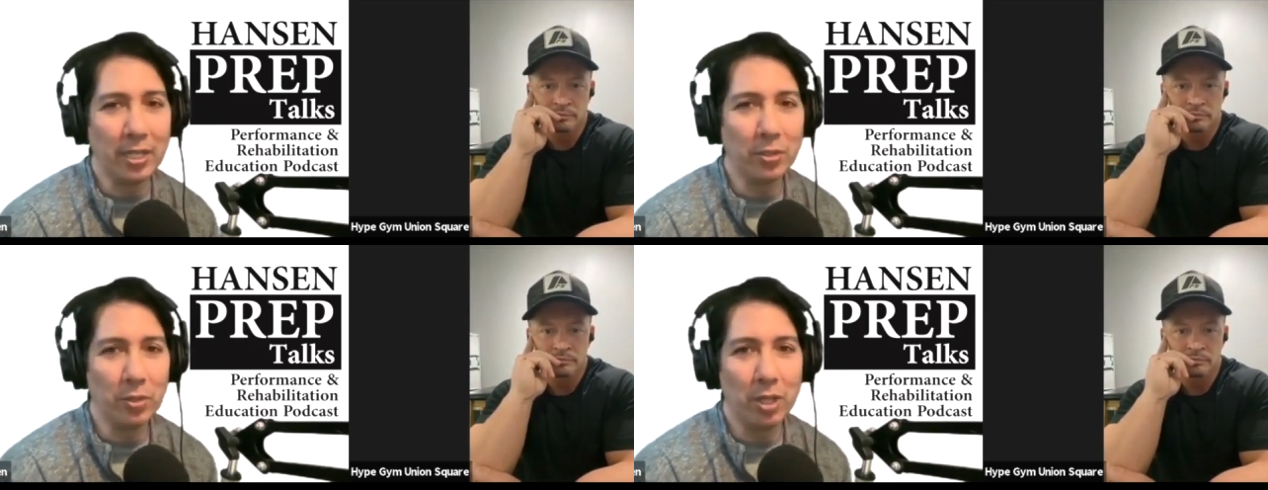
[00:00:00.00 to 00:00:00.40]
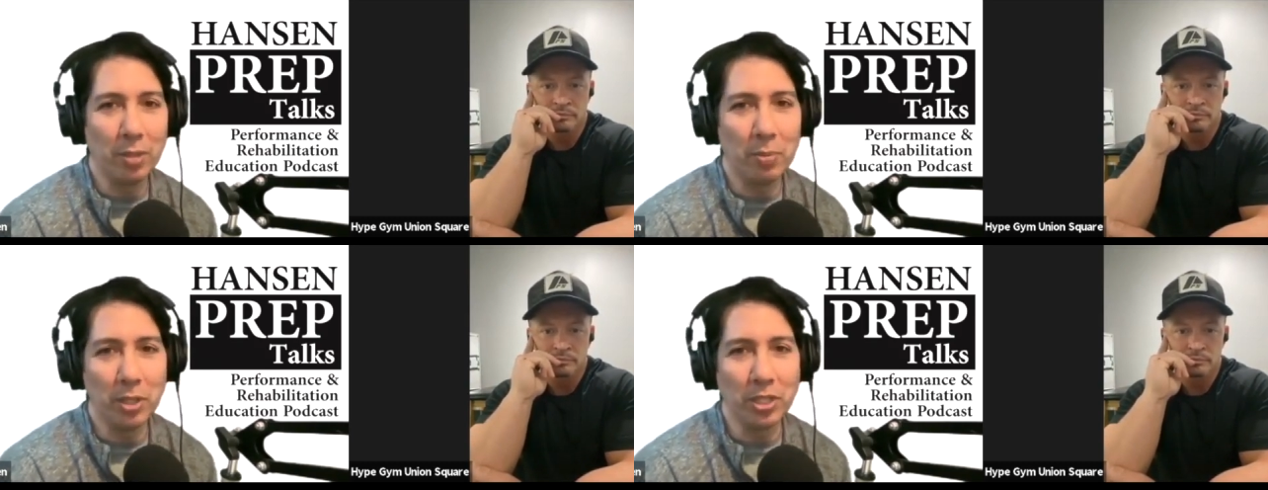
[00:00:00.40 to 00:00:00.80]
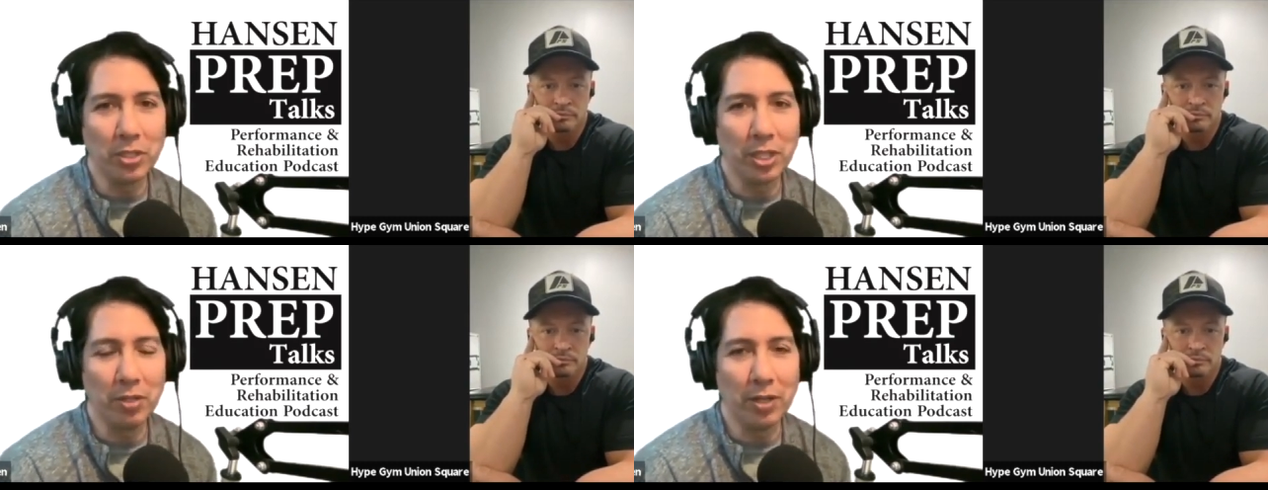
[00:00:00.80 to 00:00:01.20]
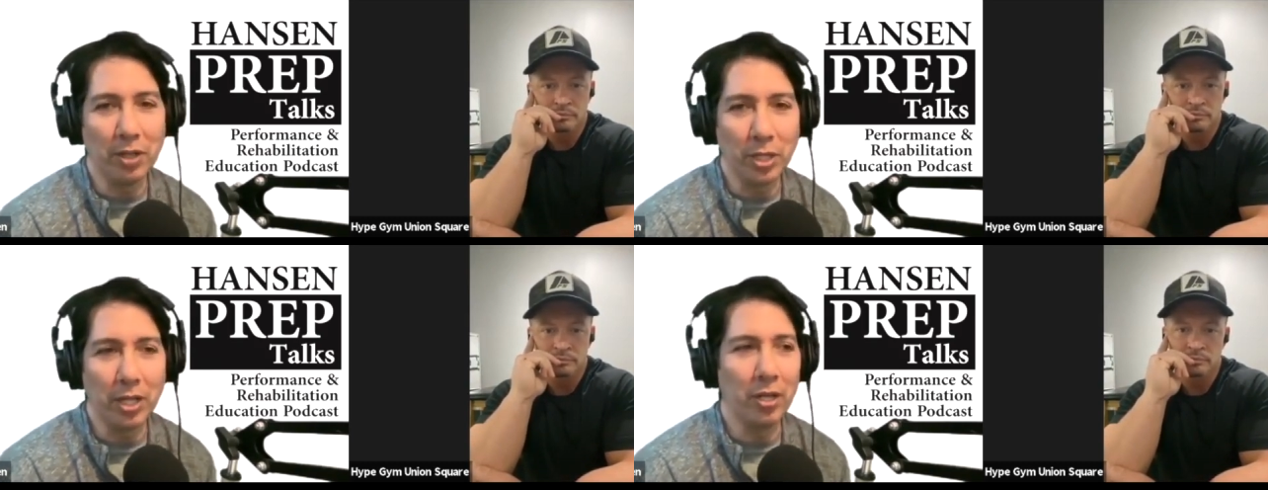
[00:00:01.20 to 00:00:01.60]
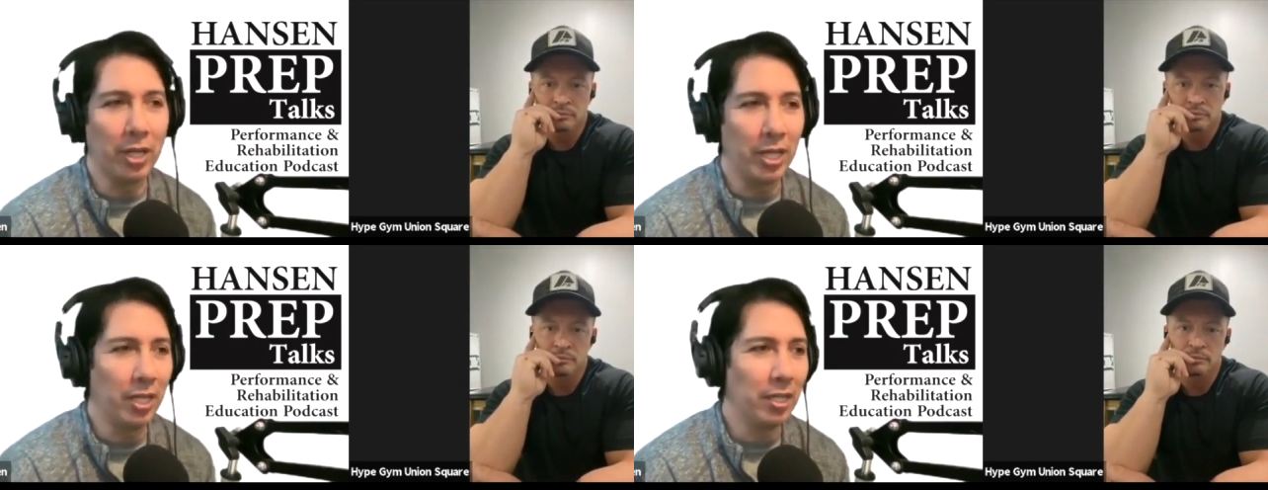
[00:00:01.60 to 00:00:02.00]
Speaker 1: You are putting yourself out there
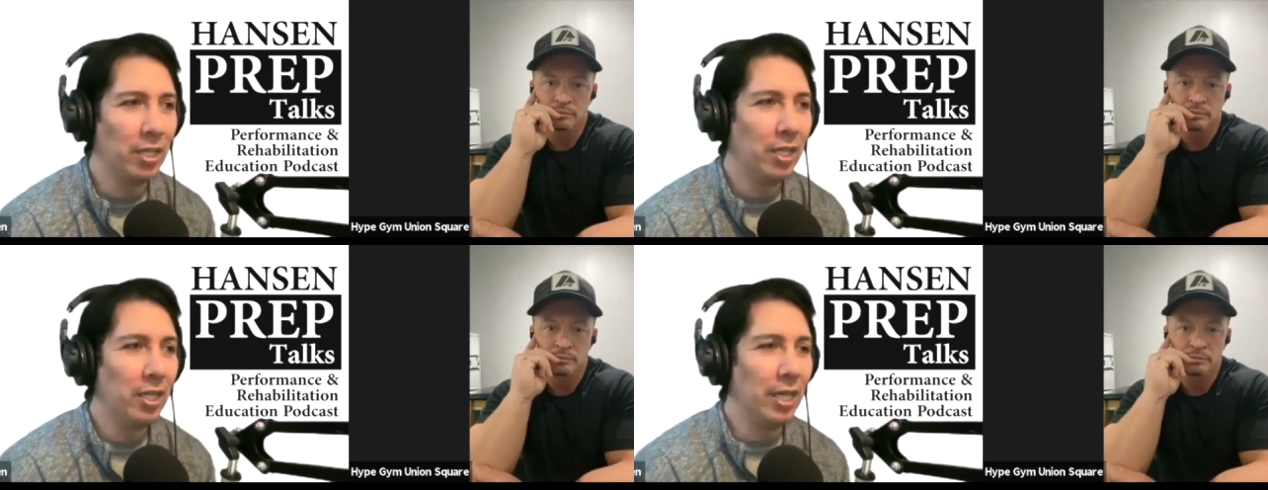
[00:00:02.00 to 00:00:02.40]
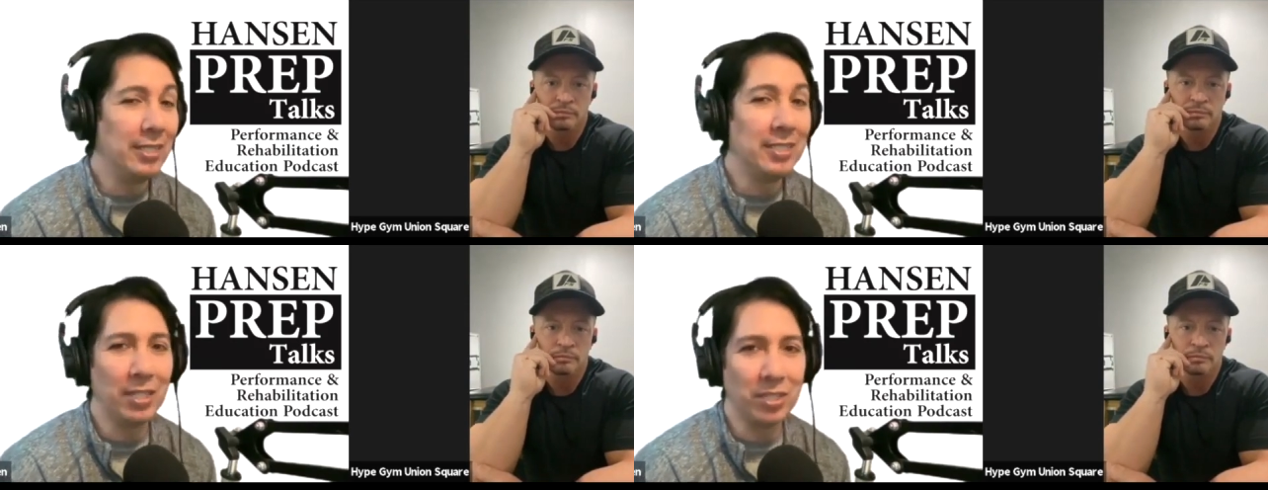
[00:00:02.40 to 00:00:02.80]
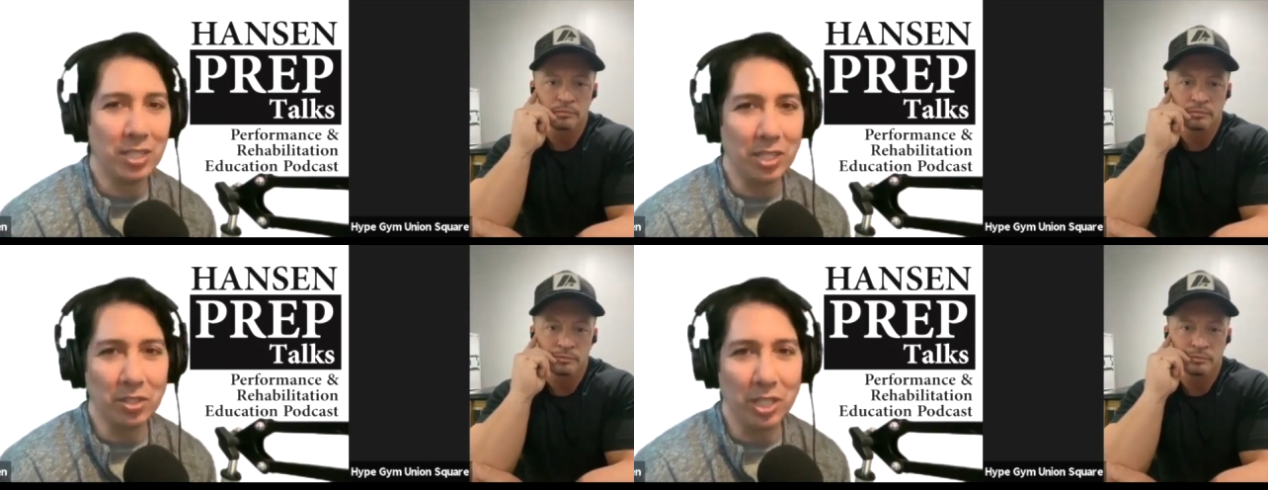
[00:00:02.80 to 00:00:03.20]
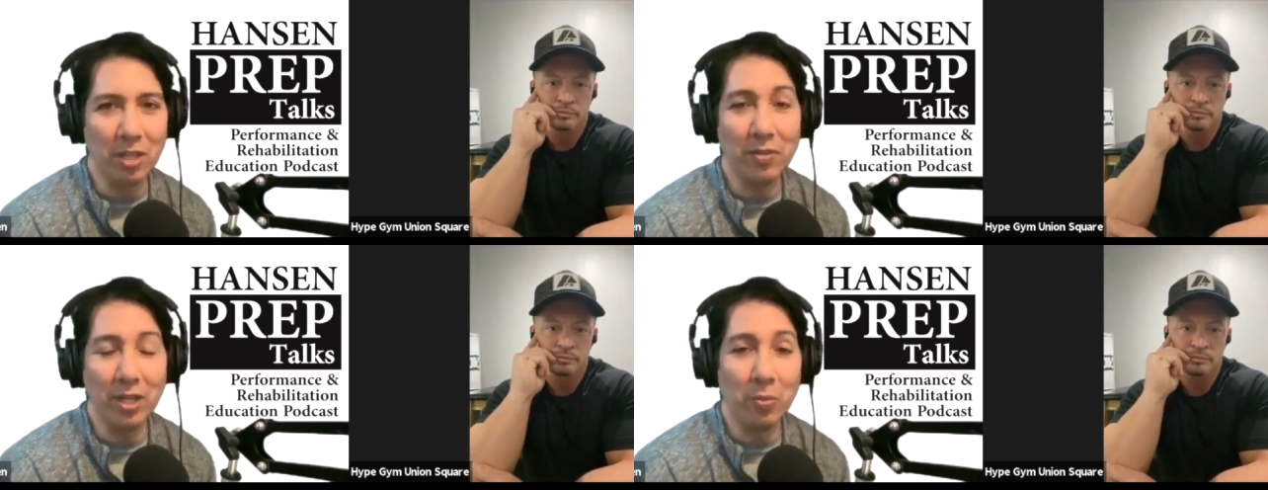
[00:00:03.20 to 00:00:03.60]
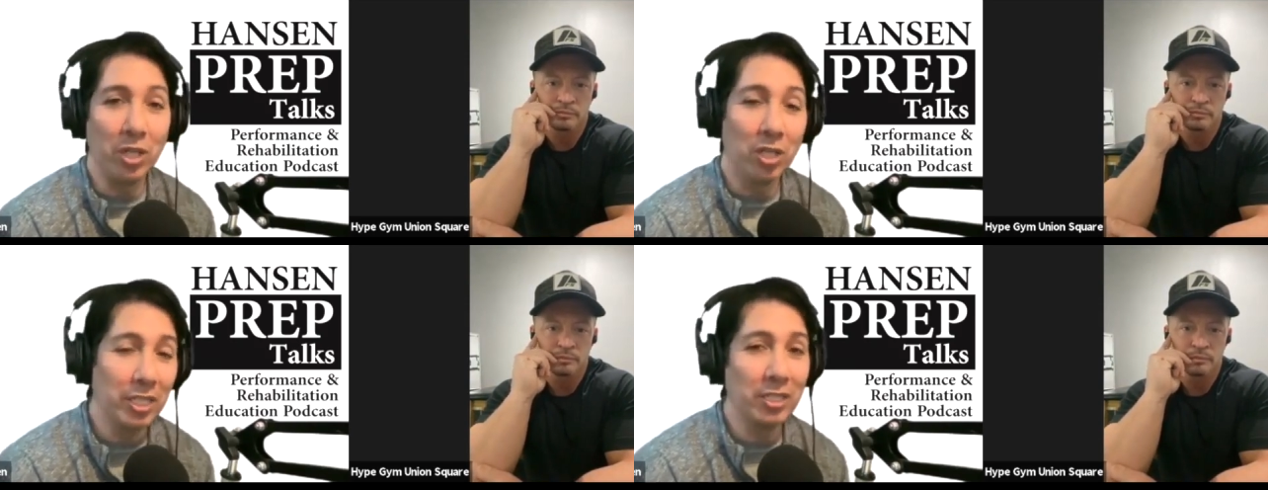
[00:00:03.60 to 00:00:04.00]
and and testing yourself and we all
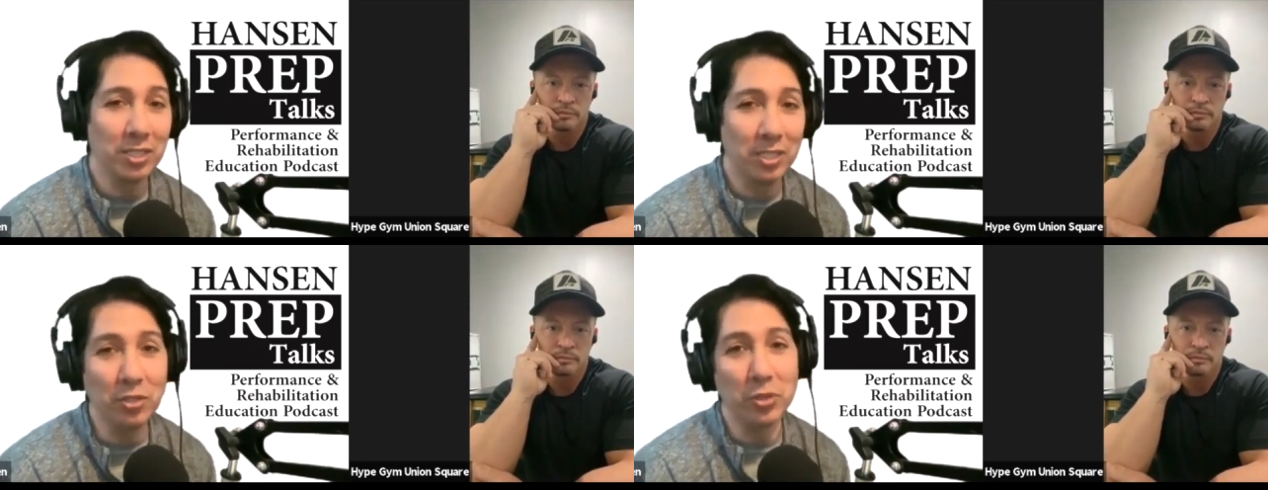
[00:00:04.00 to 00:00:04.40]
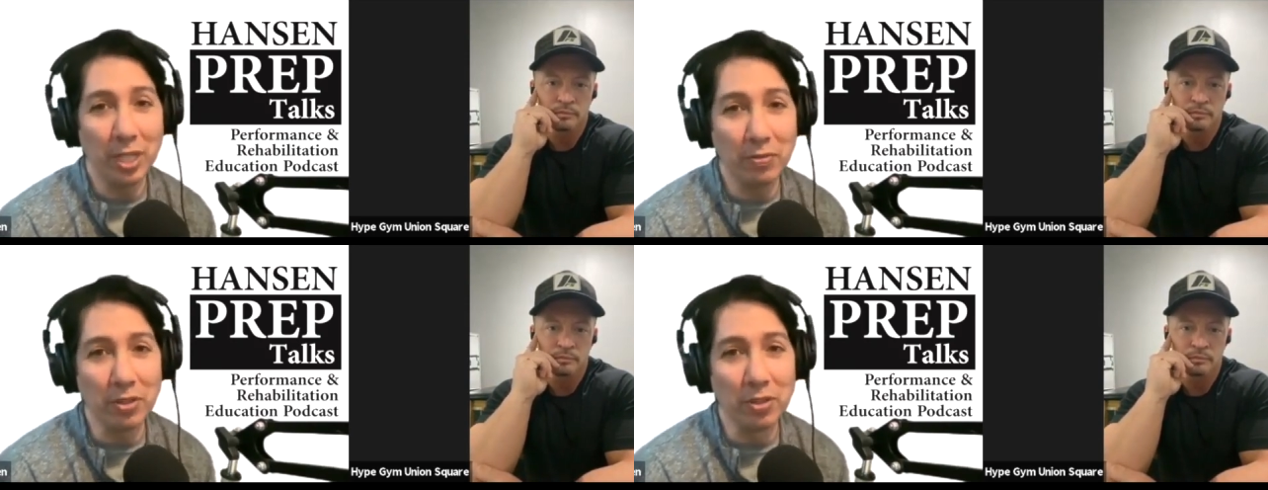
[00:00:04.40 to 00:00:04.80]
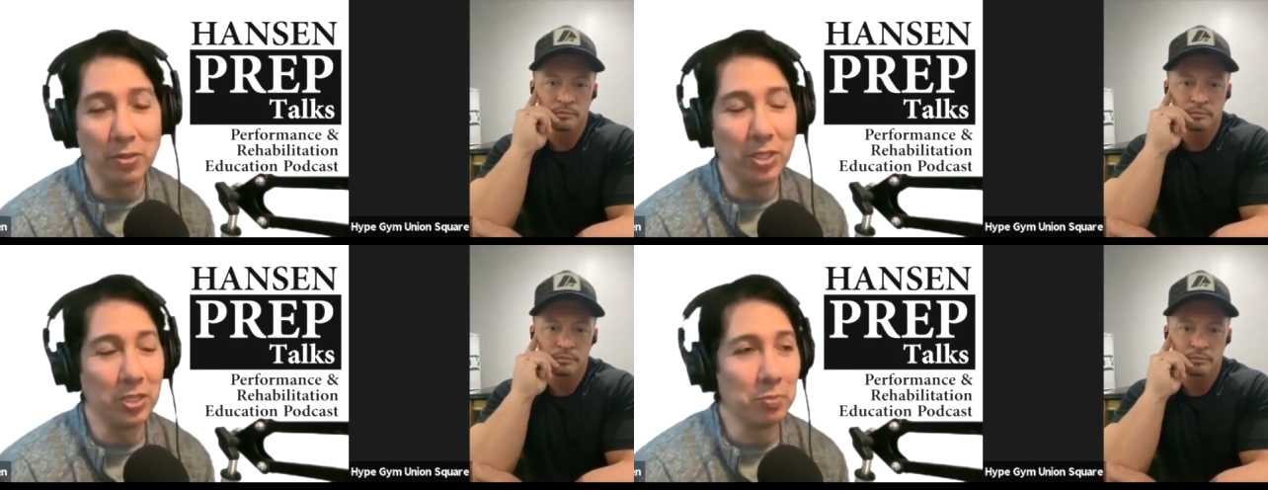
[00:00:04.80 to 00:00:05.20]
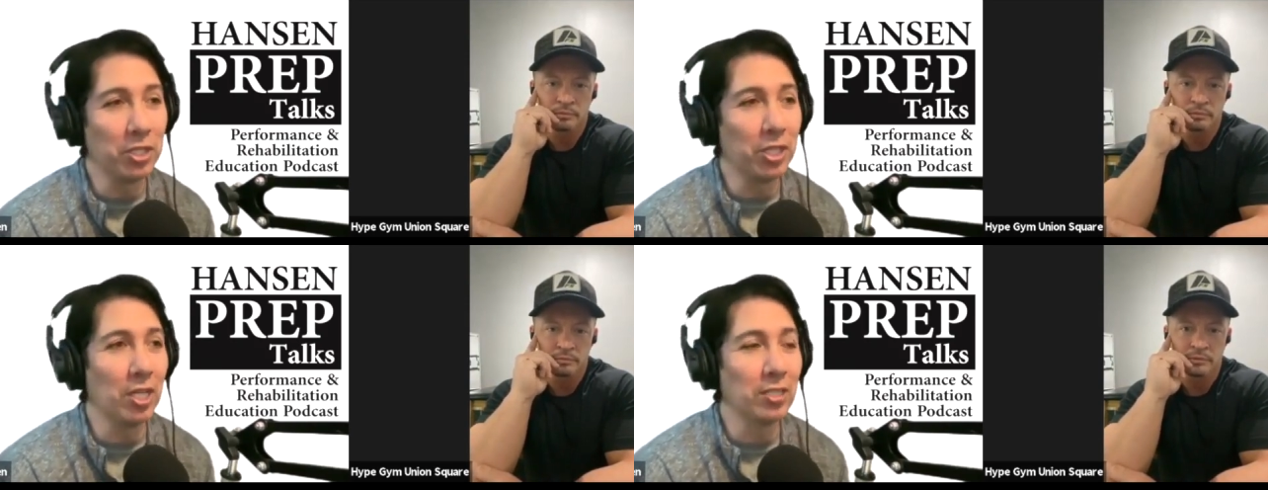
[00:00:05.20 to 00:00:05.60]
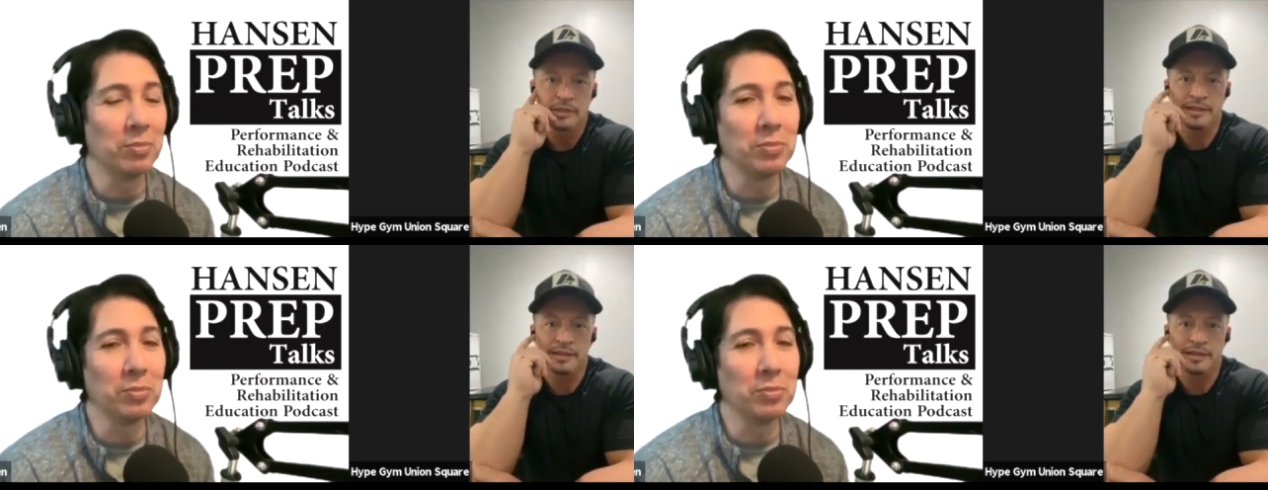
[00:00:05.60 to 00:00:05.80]
get to see you suffer which is pretty awesome